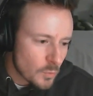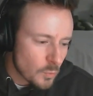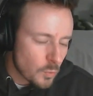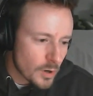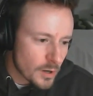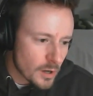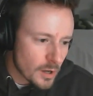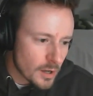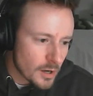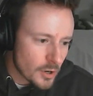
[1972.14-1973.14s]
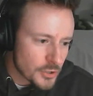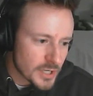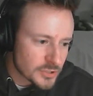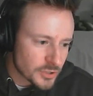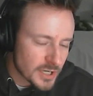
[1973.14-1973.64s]
What are you
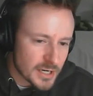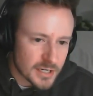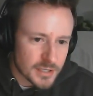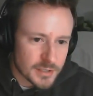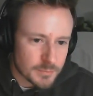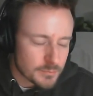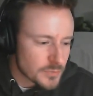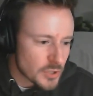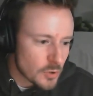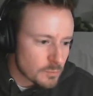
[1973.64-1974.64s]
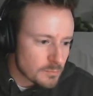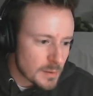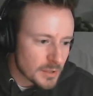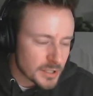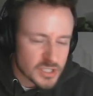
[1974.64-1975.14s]
guys looking at any,
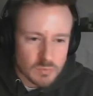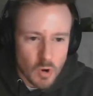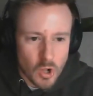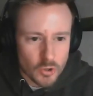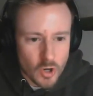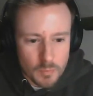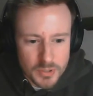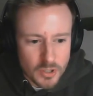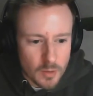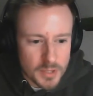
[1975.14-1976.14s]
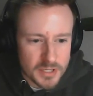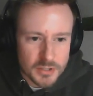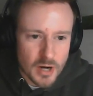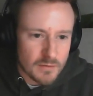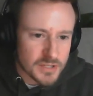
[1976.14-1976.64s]
maybe like smaller up and
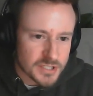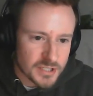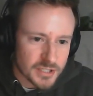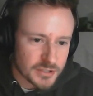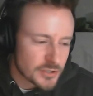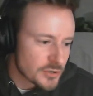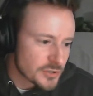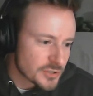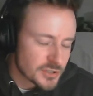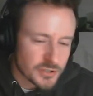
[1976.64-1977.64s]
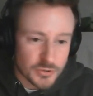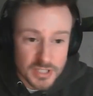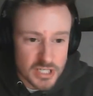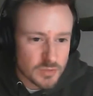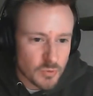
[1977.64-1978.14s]
coming, obviously like there's
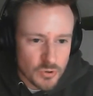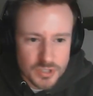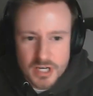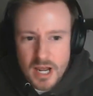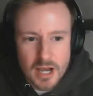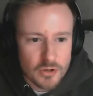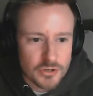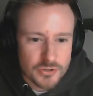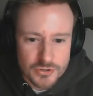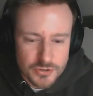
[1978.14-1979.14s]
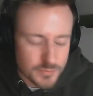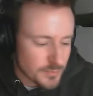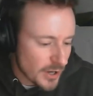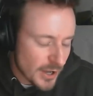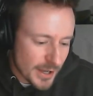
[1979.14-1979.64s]
esports now, there's
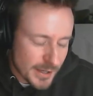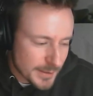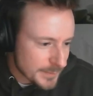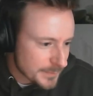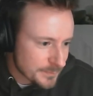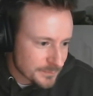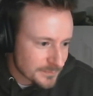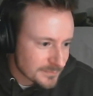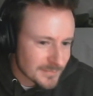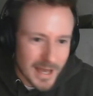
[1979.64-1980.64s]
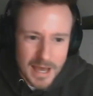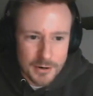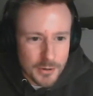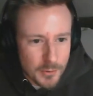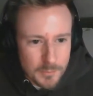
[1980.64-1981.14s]
I
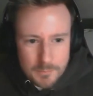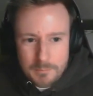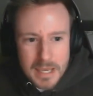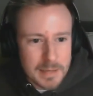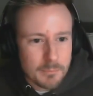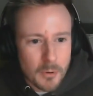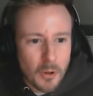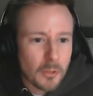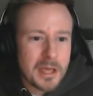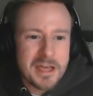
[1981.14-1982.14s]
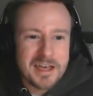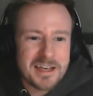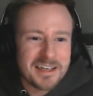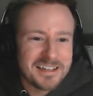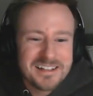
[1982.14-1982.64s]
don't know, paintball.
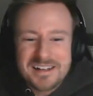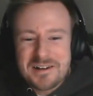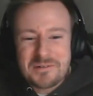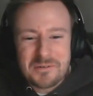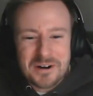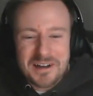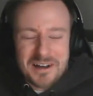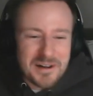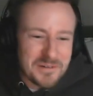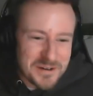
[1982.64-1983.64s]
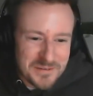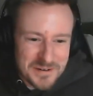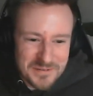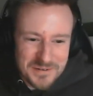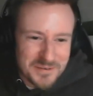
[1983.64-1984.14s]
What
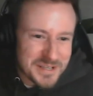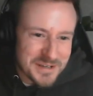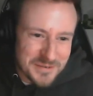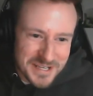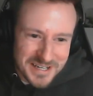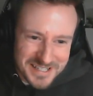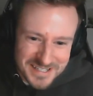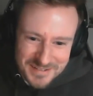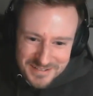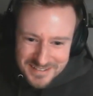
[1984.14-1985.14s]
do you guys?